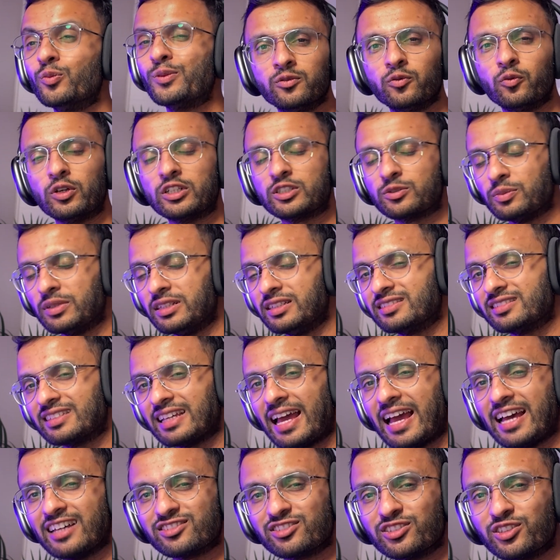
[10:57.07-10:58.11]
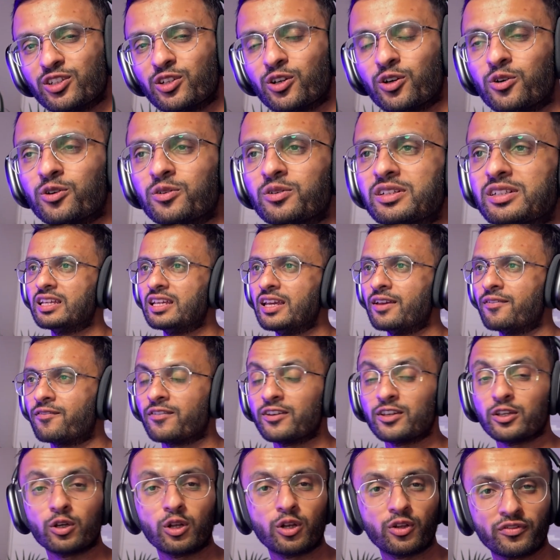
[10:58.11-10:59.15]
which means, as you know,
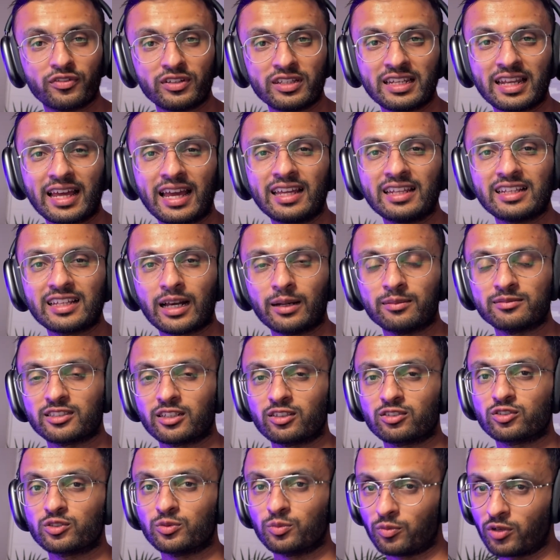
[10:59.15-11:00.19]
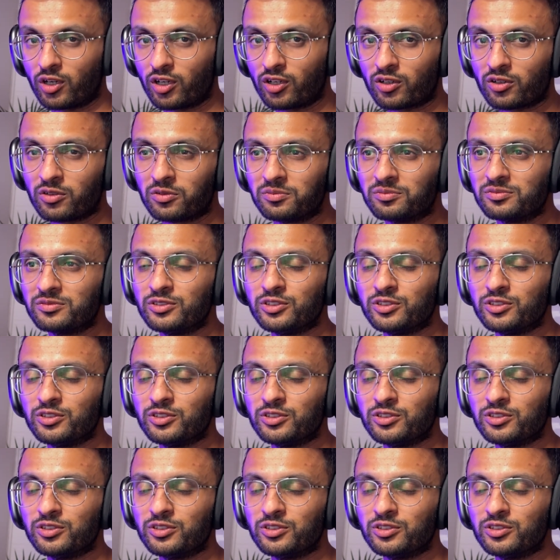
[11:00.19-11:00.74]
if YOLO v nine comes out tomorrow,